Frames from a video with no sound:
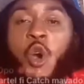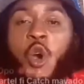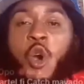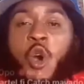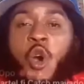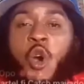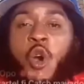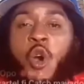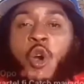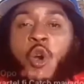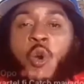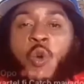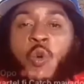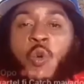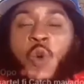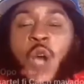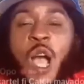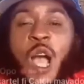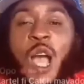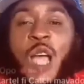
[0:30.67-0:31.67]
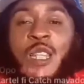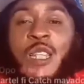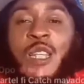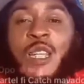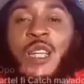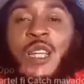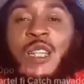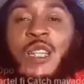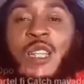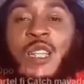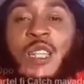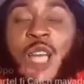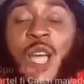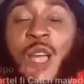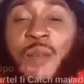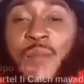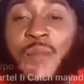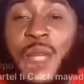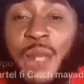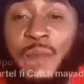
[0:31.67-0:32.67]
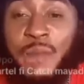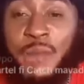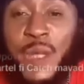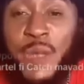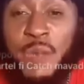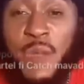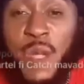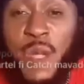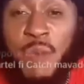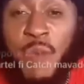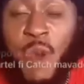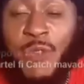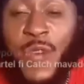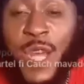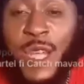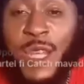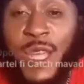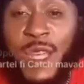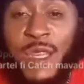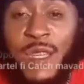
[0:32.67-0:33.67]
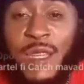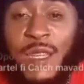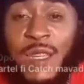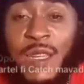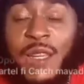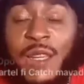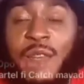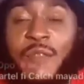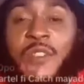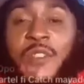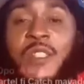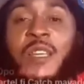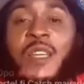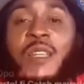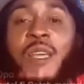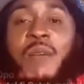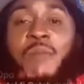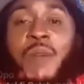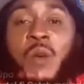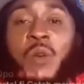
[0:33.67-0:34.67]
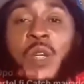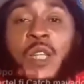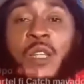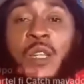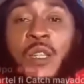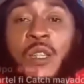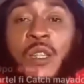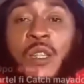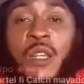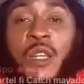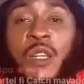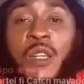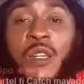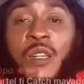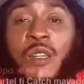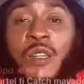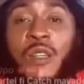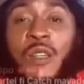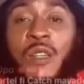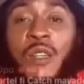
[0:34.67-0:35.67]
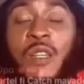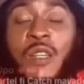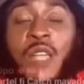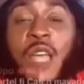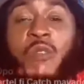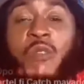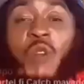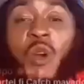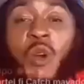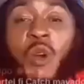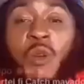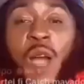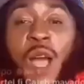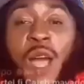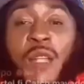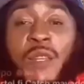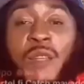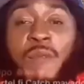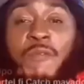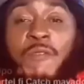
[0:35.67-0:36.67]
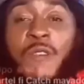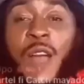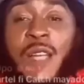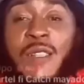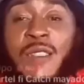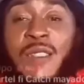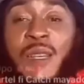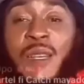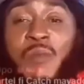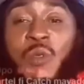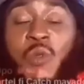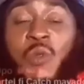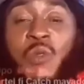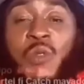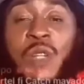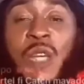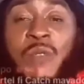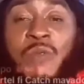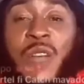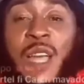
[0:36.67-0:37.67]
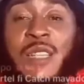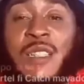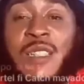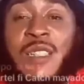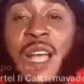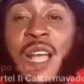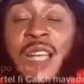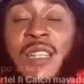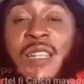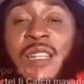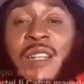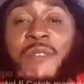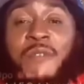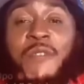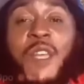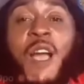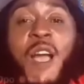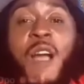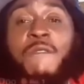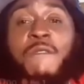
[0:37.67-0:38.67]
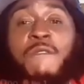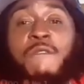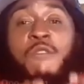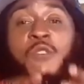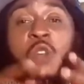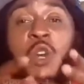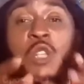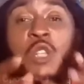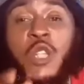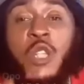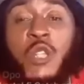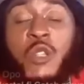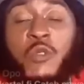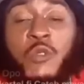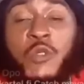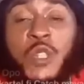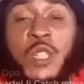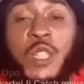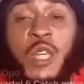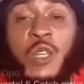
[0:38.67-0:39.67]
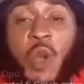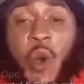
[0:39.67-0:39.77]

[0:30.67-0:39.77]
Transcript: don't want the Caribbean people them over there, if say them are wicked. They don't want the fans them who work Vybz cartel if you have nothing if you